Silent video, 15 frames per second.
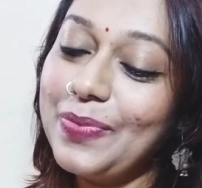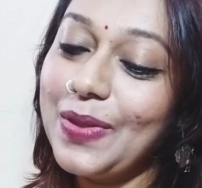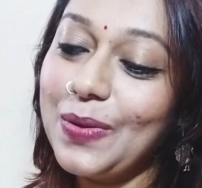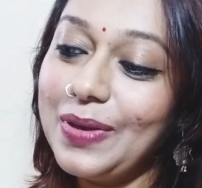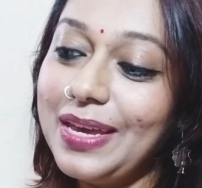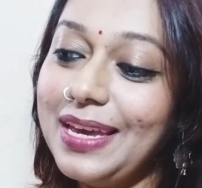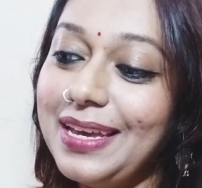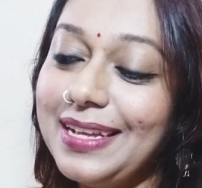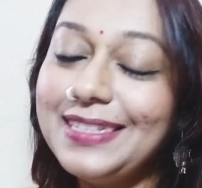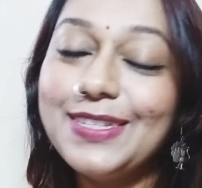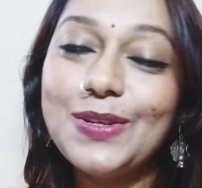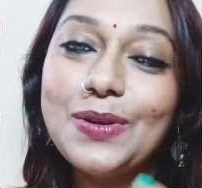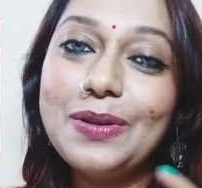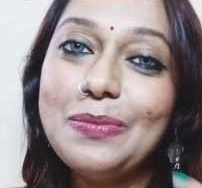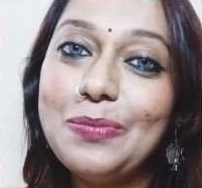Okay, it's
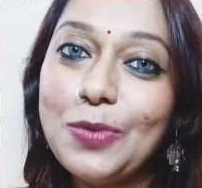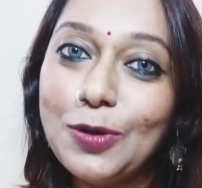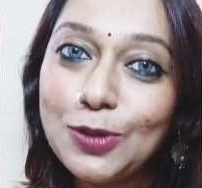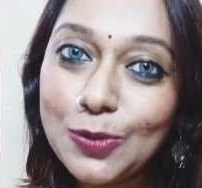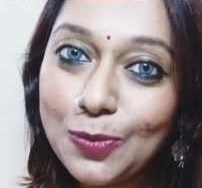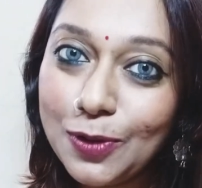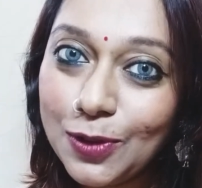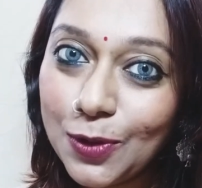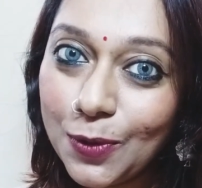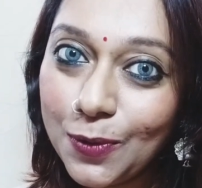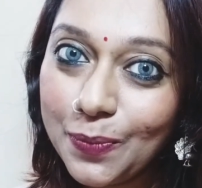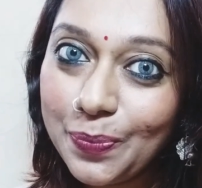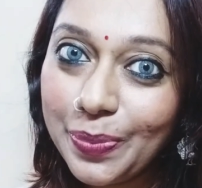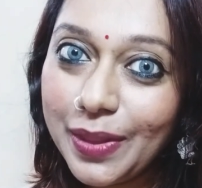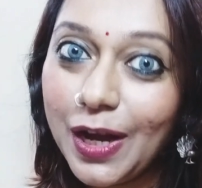not impossible though.
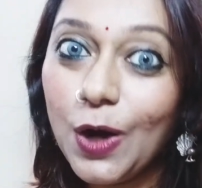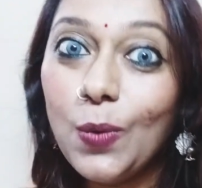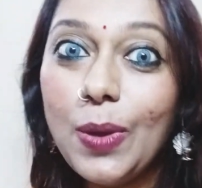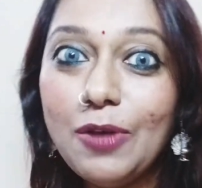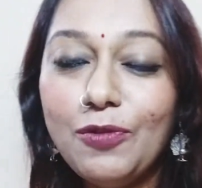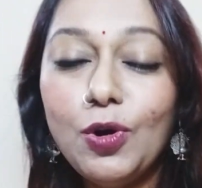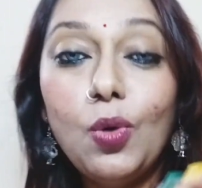However,